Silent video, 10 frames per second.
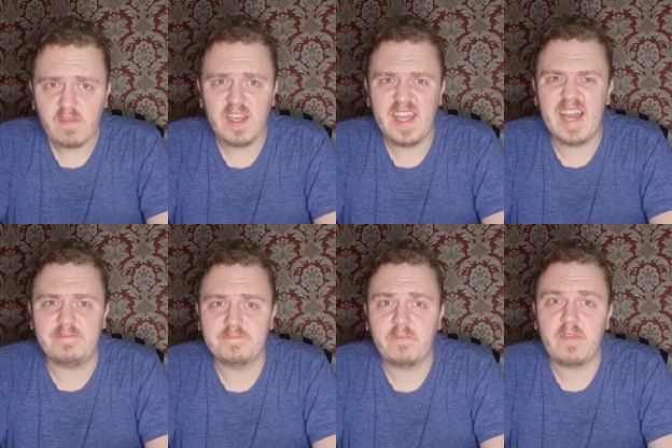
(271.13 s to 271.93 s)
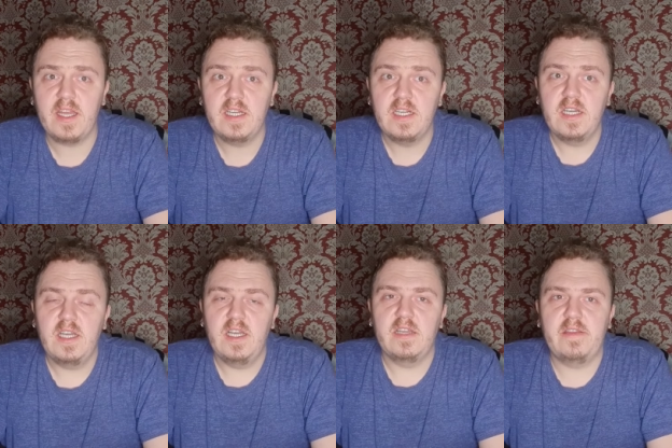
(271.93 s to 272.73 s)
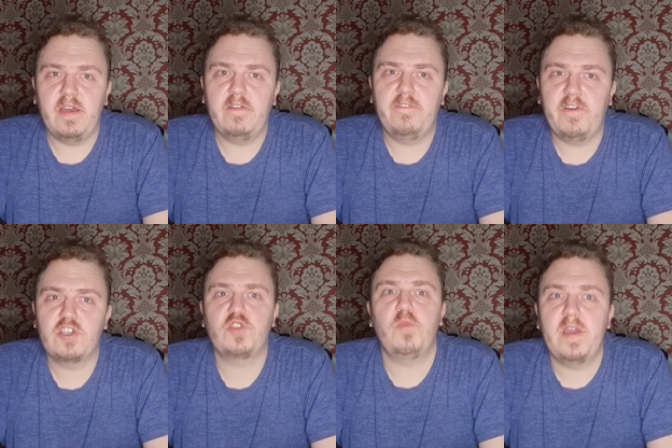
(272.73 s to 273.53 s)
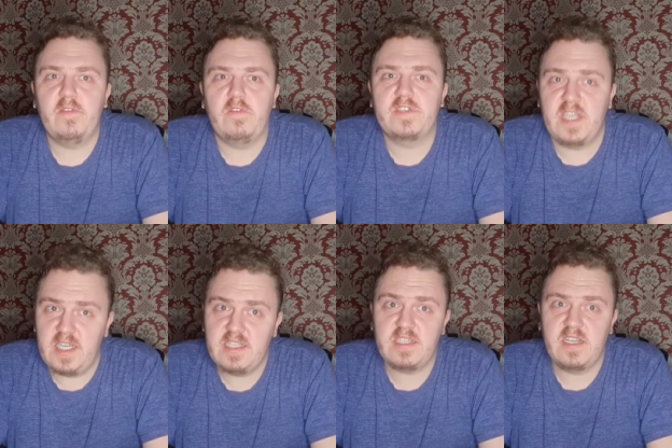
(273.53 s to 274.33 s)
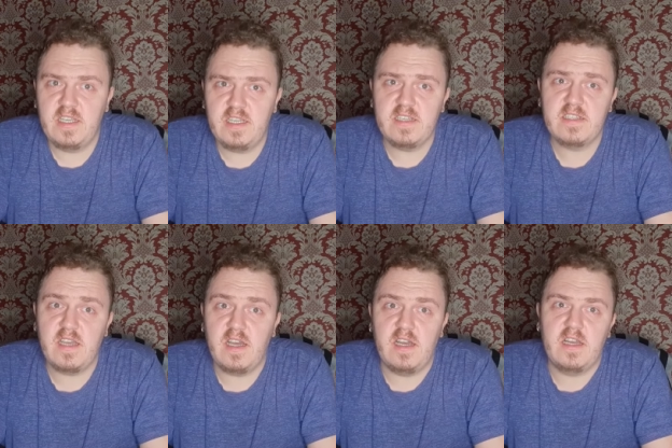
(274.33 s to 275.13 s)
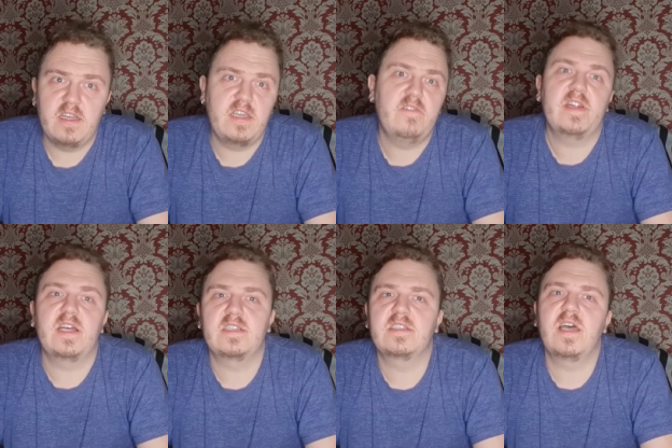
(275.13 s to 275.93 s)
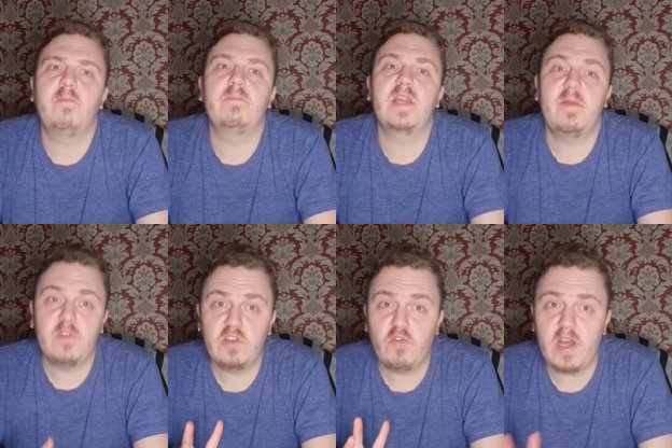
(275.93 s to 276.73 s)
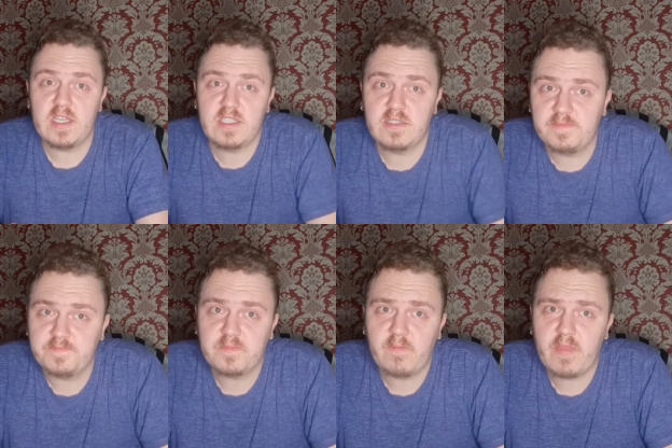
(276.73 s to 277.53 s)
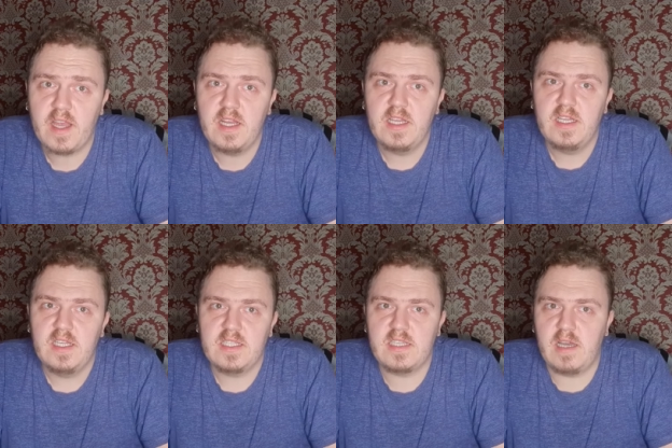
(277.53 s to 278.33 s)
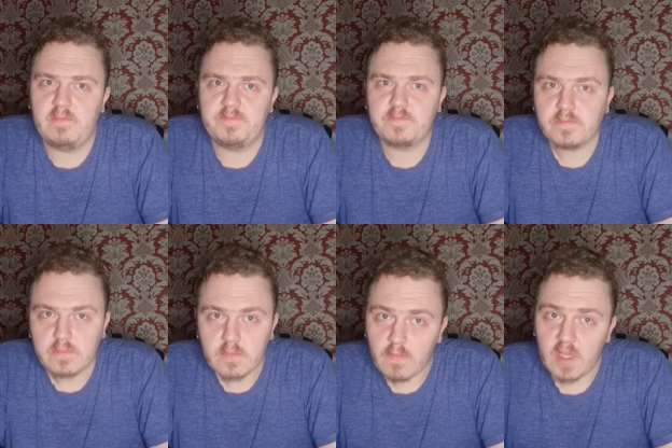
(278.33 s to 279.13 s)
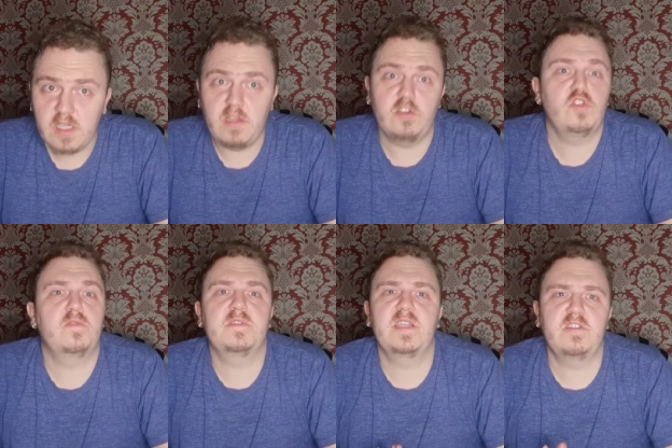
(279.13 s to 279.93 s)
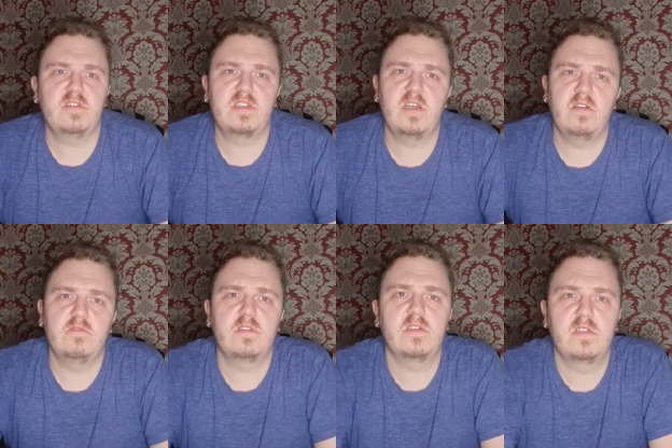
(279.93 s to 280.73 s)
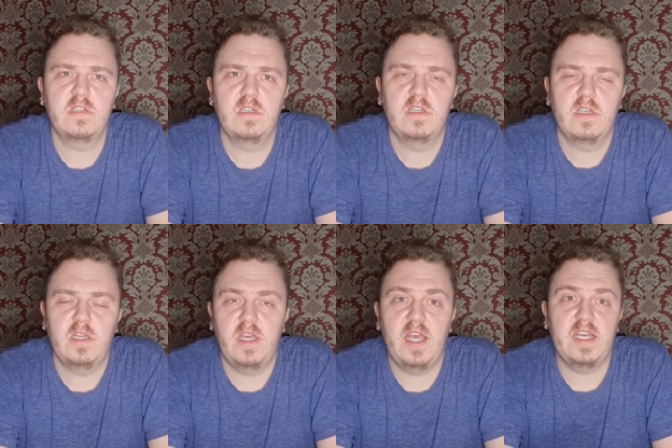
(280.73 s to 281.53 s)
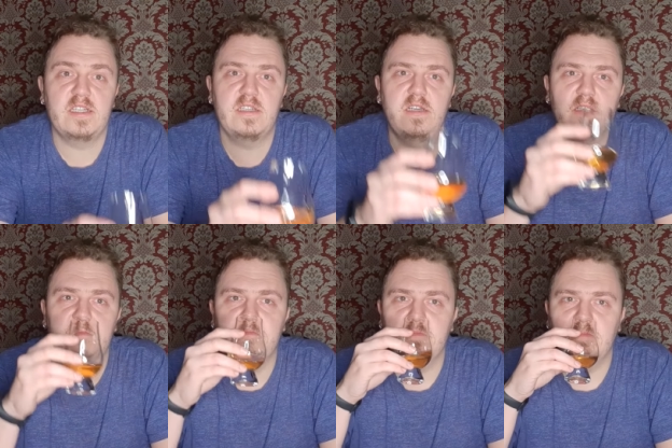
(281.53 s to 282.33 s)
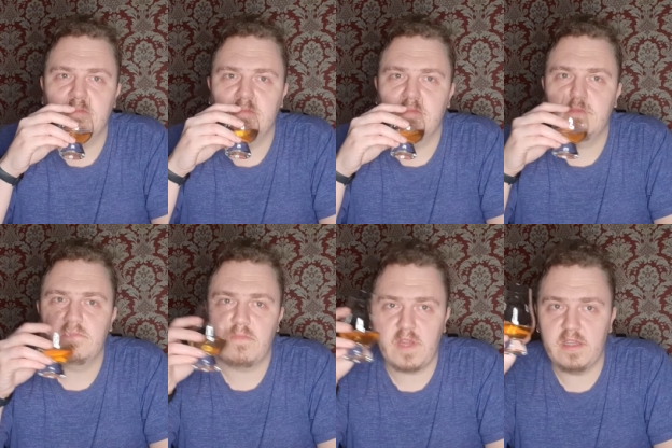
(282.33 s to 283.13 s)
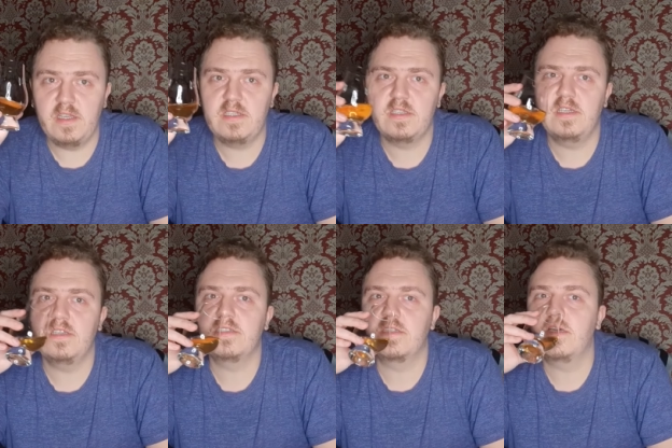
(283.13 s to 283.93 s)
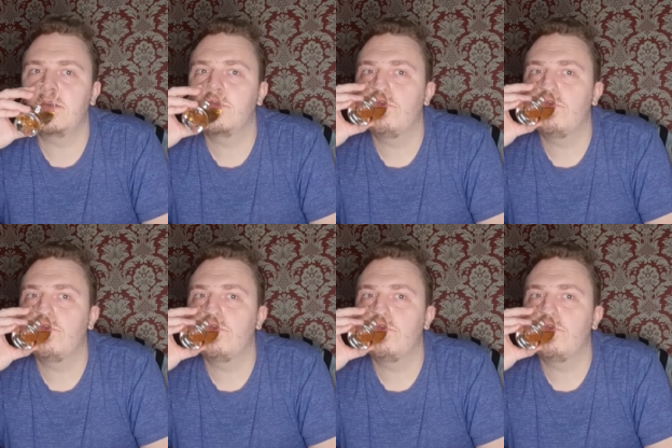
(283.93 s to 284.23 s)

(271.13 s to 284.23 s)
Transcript: yeah the first wave of taste is uh, giving us some lemongrass some touch of citrus notes and this is the